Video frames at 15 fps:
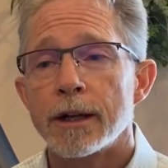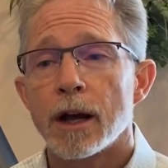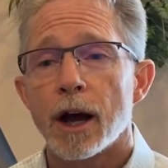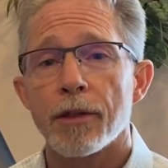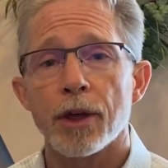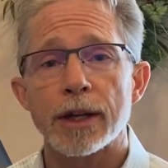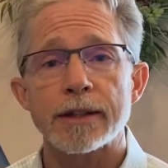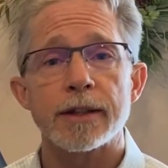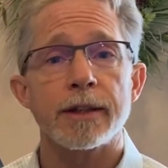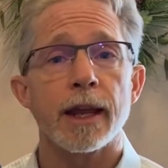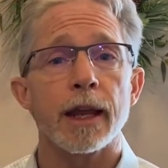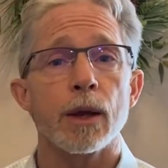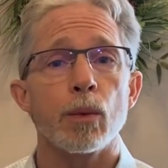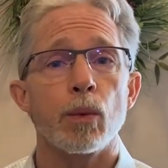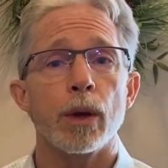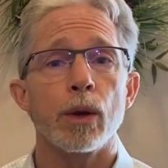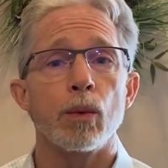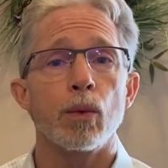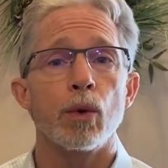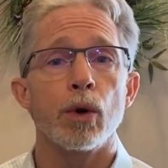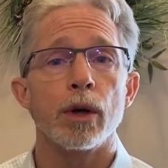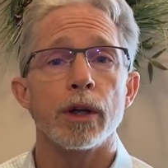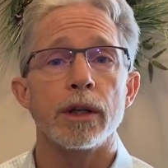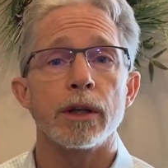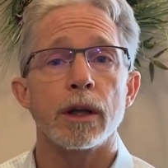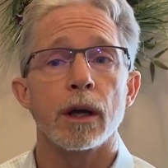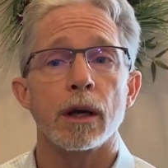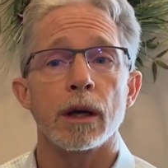I thought today we would